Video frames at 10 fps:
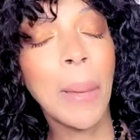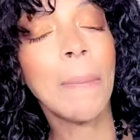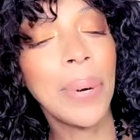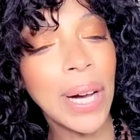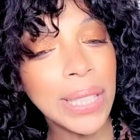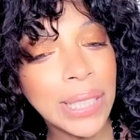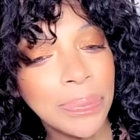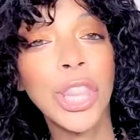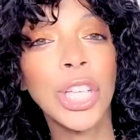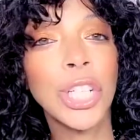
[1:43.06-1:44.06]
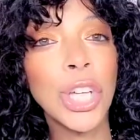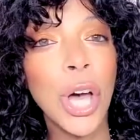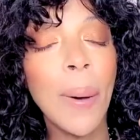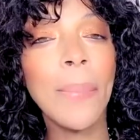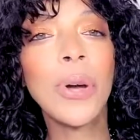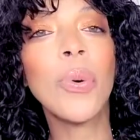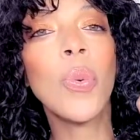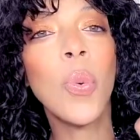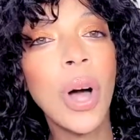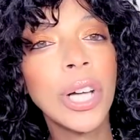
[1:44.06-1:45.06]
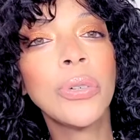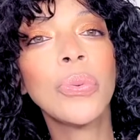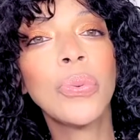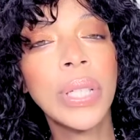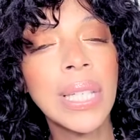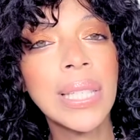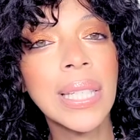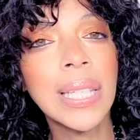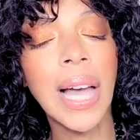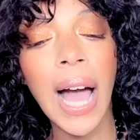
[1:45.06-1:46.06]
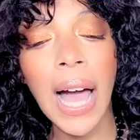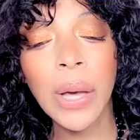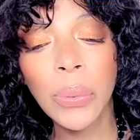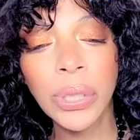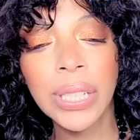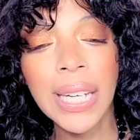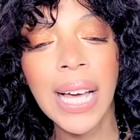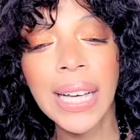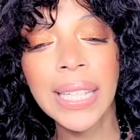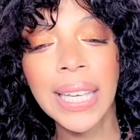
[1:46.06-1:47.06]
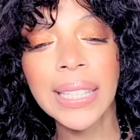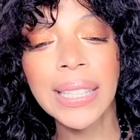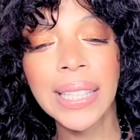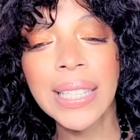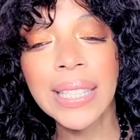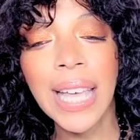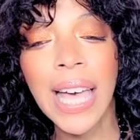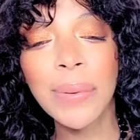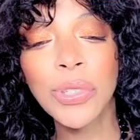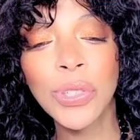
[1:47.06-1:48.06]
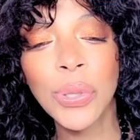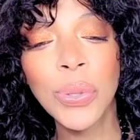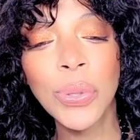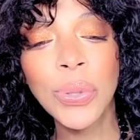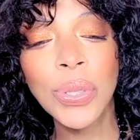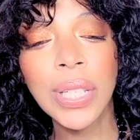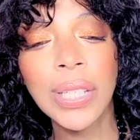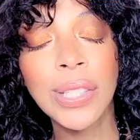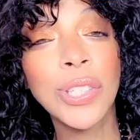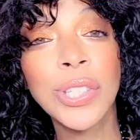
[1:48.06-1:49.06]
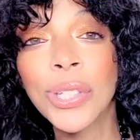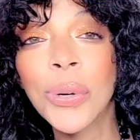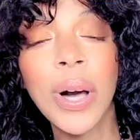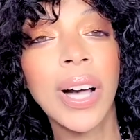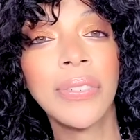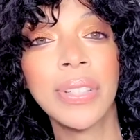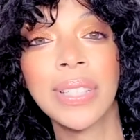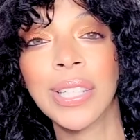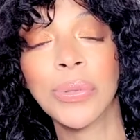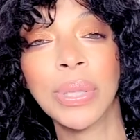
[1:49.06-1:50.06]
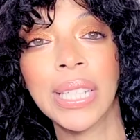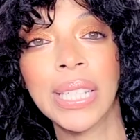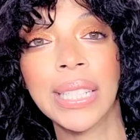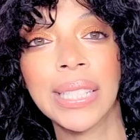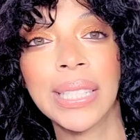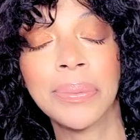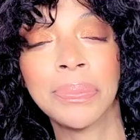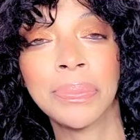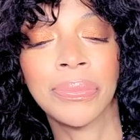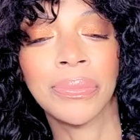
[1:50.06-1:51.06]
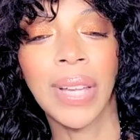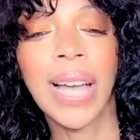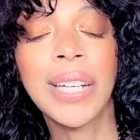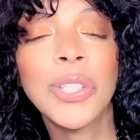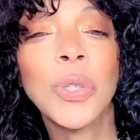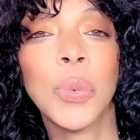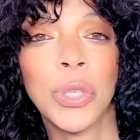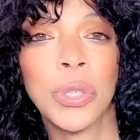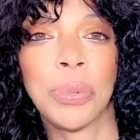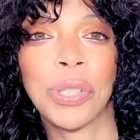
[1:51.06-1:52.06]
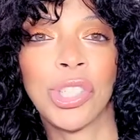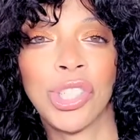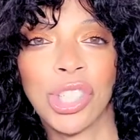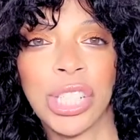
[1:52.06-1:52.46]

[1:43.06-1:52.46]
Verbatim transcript: but, the number one reason I would not get these damn shoes, it's so obvious, it's ridiculous. I need to whisper this shit.